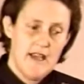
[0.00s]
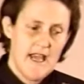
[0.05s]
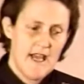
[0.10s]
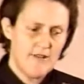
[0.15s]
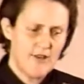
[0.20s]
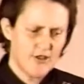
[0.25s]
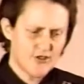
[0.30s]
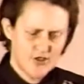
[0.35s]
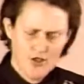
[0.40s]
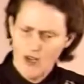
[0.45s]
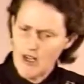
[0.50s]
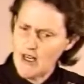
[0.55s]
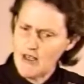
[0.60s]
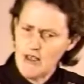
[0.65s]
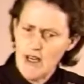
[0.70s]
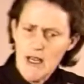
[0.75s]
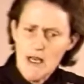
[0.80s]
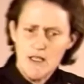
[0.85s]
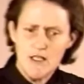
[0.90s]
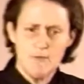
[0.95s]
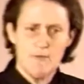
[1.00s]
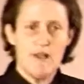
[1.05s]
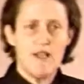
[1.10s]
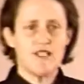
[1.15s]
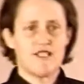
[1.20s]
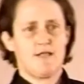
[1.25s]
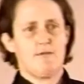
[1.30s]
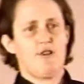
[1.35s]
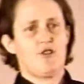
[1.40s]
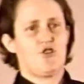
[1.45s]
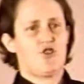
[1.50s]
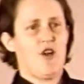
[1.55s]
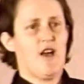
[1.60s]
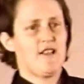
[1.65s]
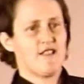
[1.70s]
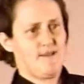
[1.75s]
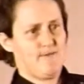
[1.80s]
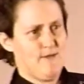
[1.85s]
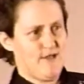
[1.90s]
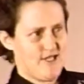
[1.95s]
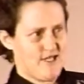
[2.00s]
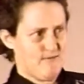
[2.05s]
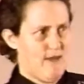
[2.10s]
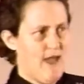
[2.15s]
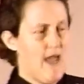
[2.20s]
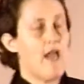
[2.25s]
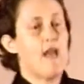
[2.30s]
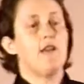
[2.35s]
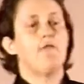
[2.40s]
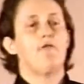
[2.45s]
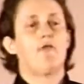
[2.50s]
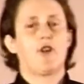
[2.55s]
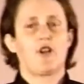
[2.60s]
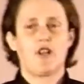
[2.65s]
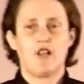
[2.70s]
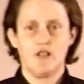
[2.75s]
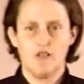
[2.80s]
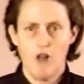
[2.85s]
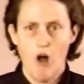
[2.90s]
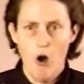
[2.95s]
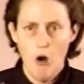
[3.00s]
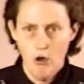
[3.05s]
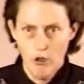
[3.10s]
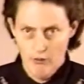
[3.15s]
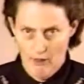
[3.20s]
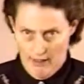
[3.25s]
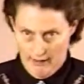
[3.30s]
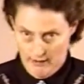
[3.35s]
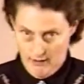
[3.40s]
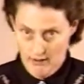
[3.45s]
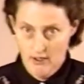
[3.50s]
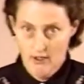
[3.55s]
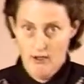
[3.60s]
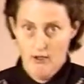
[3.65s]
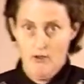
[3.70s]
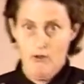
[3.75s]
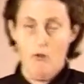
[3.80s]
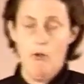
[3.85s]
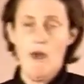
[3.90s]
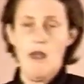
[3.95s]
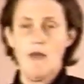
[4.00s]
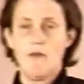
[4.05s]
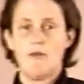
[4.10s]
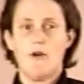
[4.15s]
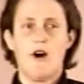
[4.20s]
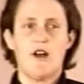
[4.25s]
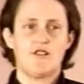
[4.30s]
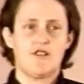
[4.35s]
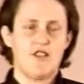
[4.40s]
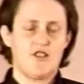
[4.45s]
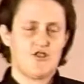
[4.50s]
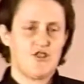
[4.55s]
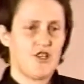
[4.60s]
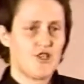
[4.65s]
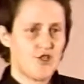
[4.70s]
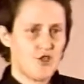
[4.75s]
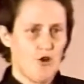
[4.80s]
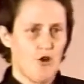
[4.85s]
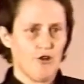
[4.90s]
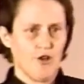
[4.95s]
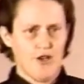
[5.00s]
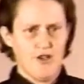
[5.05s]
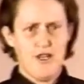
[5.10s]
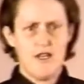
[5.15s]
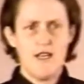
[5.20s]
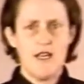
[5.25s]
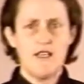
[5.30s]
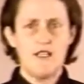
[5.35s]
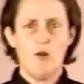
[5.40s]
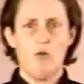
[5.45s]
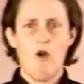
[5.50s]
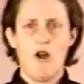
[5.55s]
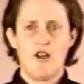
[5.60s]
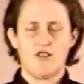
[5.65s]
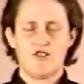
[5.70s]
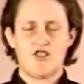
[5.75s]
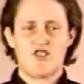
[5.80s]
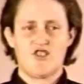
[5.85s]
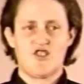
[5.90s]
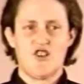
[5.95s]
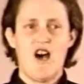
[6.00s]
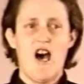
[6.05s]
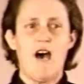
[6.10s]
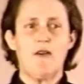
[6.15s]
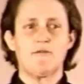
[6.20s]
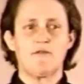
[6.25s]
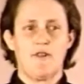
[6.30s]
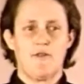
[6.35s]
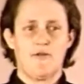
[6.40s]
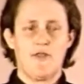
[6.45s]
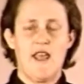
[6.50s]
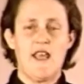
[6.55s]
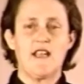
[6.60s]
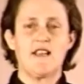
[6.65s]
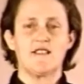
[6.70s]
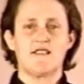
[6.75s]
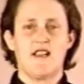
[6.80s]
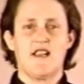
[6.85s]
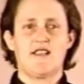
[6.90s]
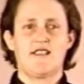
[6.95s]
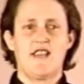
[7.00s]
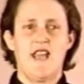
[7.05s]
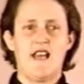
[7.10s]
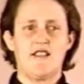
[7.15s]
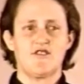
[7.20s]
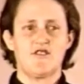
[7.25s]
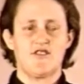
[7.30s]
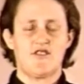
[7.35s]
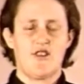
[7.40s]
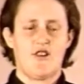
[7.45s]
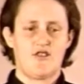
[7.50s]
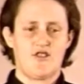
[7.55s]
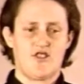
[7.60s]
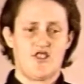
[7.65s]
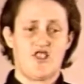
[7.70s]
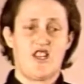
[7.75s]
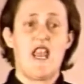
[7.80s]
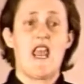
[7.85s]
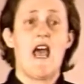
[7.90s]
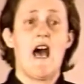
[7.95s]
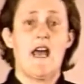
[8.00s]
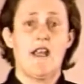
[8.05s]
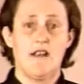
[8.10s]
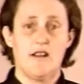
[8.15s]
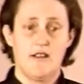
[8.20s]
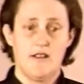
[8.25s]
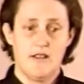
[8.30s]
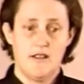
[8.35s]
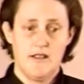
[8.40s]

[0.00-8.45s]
And there's going to need to be some adjustments made for clothing with autistic children. They need to wear soft things against their skin.